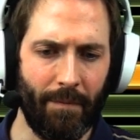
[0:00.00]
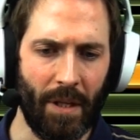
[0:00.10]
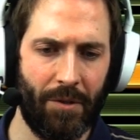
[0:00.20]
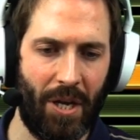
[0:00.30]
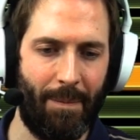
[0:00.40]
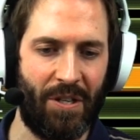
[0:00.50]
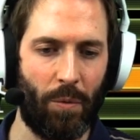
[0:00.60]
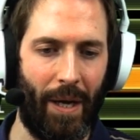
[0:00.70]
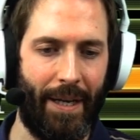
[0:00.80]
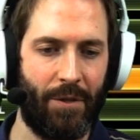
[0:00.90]
Demons,
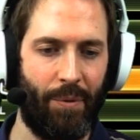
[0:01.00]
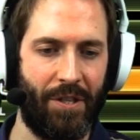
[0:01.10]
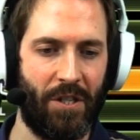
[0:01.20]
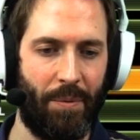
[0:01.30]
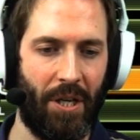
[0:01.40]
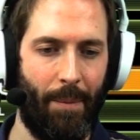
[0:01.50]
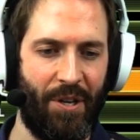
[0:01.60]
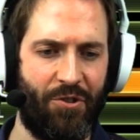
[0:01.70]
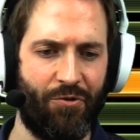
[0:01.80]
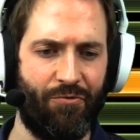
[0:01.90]
while in its presence, become
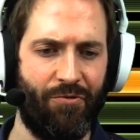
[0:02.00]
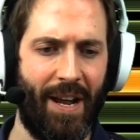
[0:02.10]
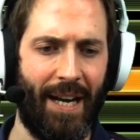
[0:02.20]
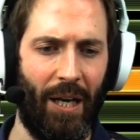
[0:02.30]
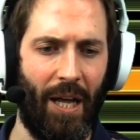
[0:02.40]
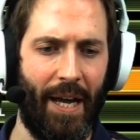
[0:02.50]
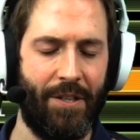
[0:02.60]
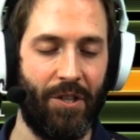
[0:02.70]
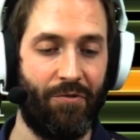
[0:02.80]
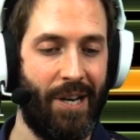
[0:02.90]

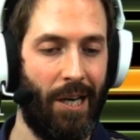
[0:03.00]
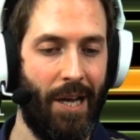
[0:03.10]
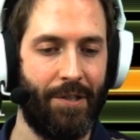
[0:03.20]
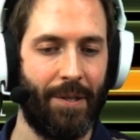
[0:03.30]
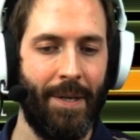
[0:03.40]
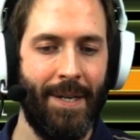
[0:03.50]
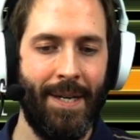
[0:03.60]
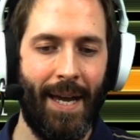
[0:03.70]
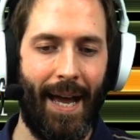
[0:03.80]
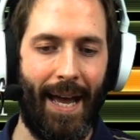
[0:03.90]
adrenalized,
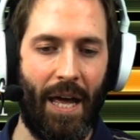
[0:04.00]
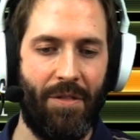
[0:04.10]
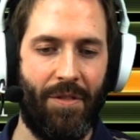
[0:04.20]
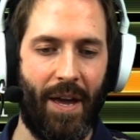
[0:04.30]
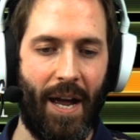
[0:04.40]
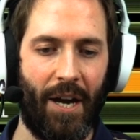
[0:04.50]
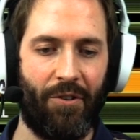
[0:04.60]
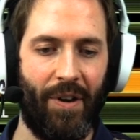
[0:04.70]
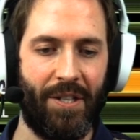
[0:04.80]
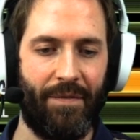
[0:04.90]
their
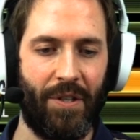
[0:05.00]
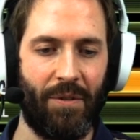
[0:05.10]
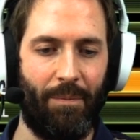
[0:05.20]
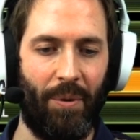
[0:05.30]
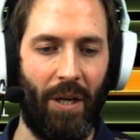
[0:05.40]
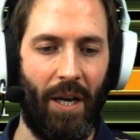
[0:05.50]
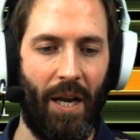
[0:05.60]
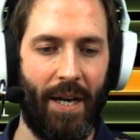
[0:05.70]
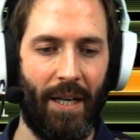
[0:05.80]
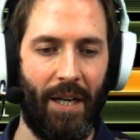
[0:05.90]
aggressiveness and
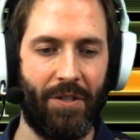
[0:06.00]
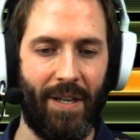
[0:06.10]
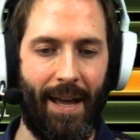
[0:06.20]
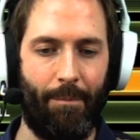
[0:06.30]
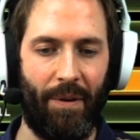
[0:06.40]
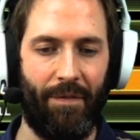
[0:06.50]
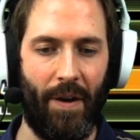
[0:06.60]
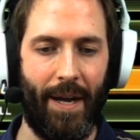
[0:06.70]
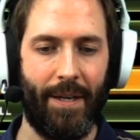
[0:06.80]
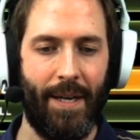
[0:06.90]
bloodlust
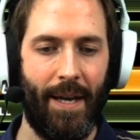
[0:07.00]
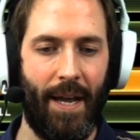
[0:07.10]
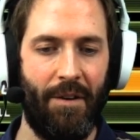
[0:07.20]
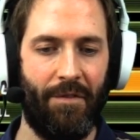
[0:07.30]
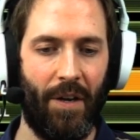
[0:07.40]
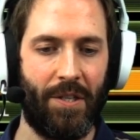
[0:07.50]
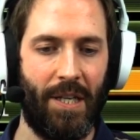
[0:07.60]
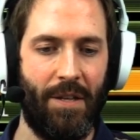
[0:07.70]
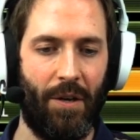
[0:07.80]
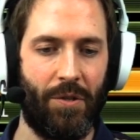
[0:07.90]
amplified.
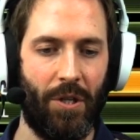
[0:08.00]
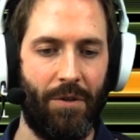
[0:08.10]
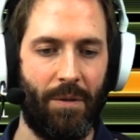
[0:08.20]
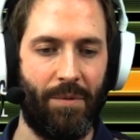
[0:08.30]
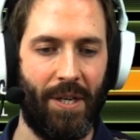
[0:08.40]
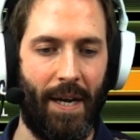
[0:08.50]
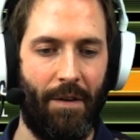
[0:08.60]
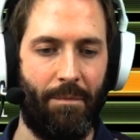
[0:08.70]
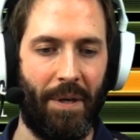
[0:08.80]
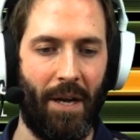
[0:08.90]
Inversely, those totems
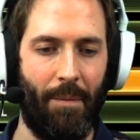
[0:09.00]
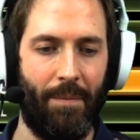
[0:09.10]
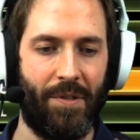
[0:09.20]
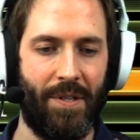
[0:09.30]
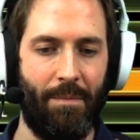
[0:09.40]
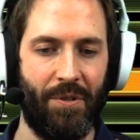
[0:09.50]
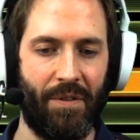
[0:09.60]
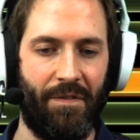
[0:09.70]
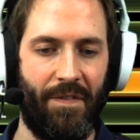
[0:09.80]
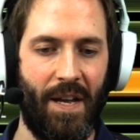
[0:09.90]
have become symbols of
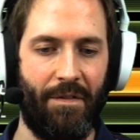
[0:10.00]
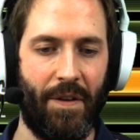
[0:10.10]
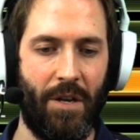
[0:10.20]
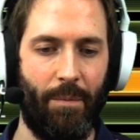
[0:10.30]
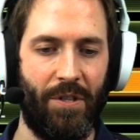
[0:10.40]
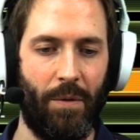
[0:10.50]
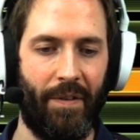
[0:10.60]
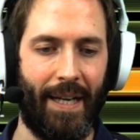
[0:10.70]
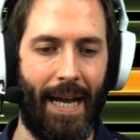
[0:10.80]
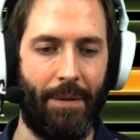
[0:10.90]
fear for humans who have
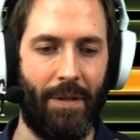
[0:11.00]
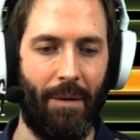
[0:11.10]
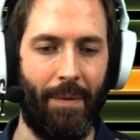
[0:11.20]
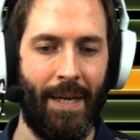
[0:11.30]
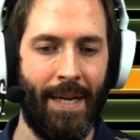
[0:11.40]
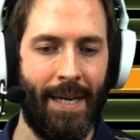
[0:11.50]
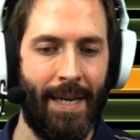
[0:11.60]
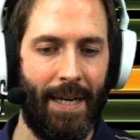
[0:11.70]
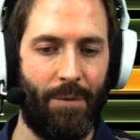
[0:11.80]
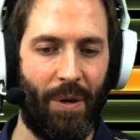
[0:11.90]
encountered them,
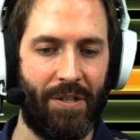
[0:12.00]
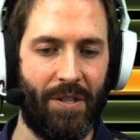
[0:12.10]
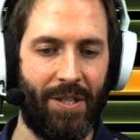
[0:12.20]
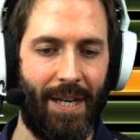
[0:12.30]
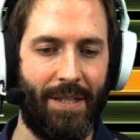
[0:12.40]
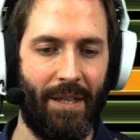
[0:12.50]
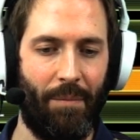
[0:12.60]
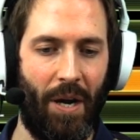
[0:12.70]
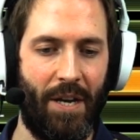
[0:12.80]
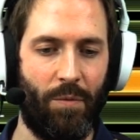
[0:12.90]
its presence tainting the
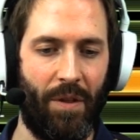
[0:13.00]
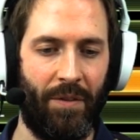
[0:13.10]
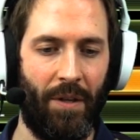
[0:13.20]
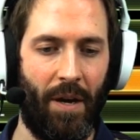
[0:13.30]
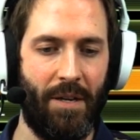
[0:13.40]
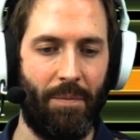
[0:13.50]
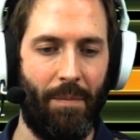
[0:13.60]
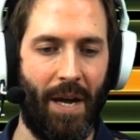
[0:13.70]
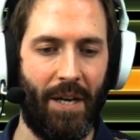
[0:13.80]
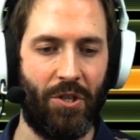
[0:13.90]
mind with
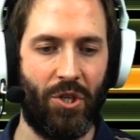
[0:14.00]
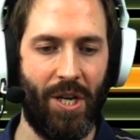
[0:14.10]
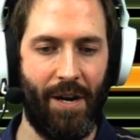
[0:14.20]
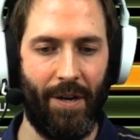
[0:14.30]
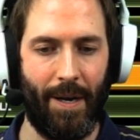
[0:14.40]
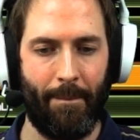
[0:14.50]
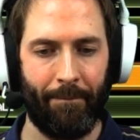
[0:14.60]
nightmarish terror.